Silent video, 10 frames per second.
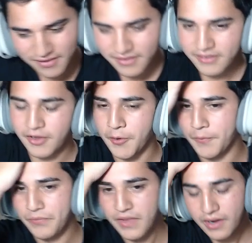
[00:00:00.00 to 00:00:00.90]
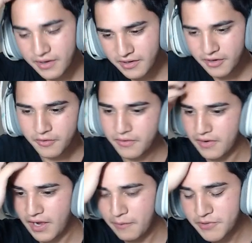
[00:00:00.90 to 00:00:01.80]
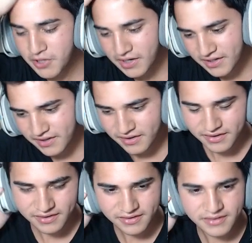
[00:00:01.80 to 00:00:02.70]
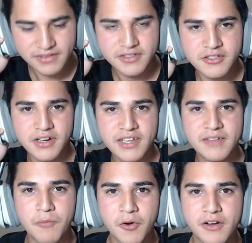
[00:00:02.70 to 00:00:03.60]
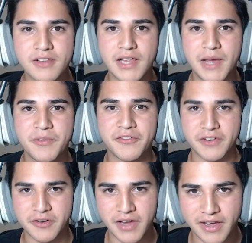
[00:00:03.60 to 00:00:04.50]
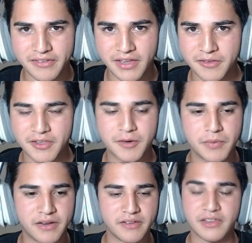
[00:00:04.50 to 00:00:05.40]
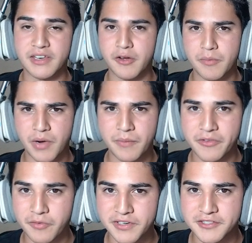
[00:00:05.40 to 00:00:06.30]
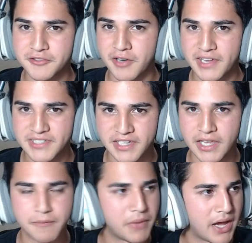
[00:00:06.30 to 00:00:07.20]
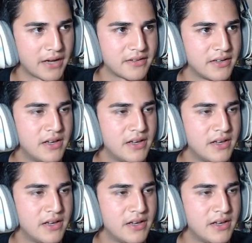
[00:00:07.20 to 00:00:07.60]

So, uh, you know, I'm trying to trying to get more collabs for you guys out there because I know I promised one to Jurassic Impact.